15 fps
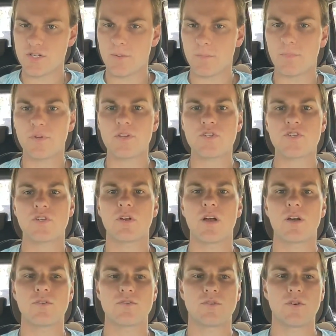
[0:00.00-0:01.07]
And please share
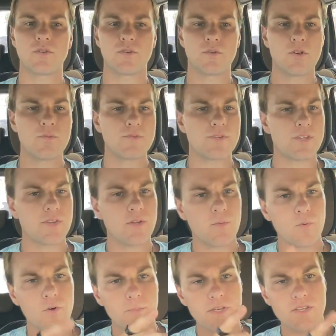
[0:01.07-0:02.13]
out to all the groups, and there
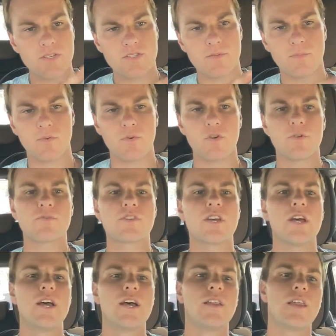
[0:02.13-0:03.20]
will be some groups
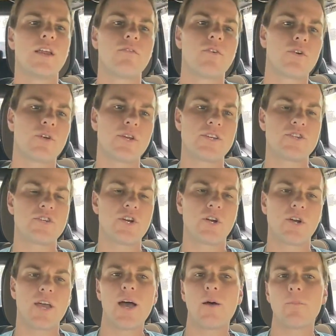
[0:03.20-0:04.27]
that I've already shared
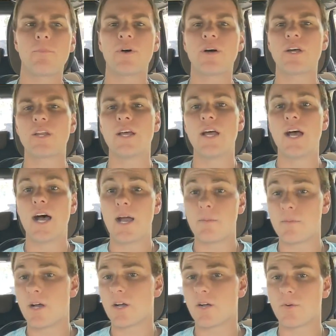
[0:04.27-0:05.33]
out, but I'm
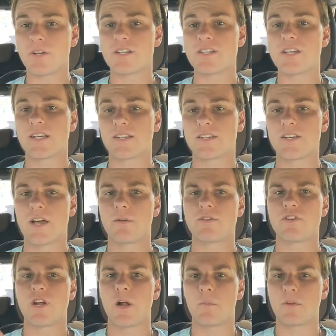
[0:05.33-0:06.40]
not going to take the time to
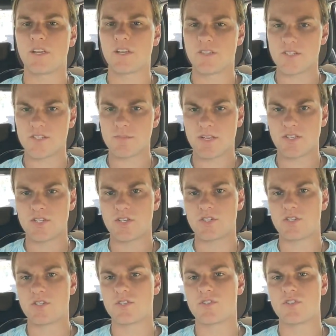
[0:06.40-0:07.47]
share out because this message
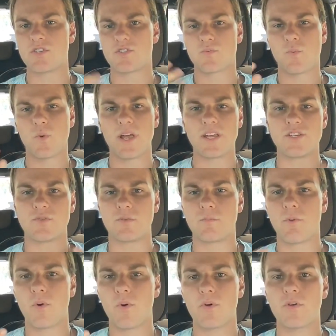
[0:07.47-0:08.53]
is just way too
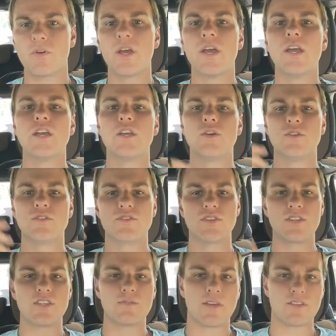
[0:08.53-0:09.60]
important. You can see
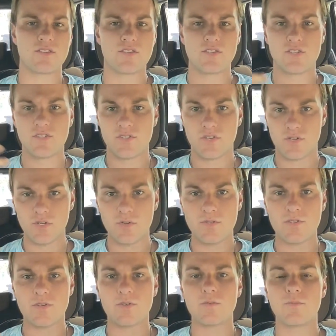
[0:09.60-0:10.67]
these messages on
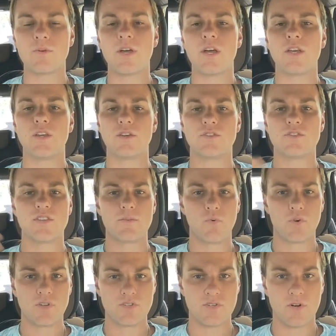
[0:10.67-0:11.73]
YouTube. You can see
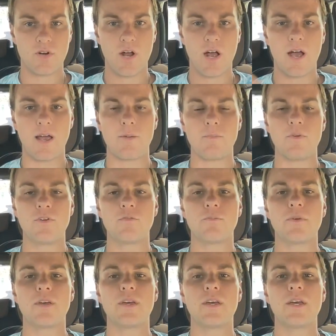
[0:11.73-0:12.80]
MorningStar I Am
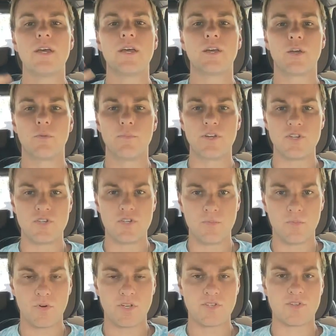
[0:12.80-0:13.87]
Movement. Go to bitchute
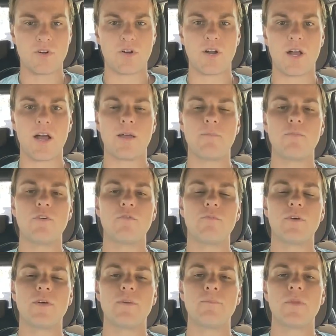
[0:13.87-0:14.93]
MorningStar I Am
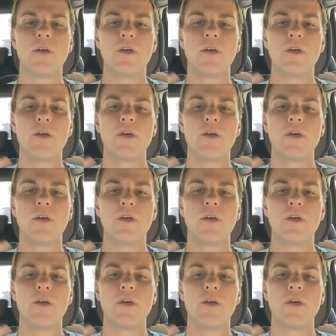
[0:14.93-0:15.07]
Movement.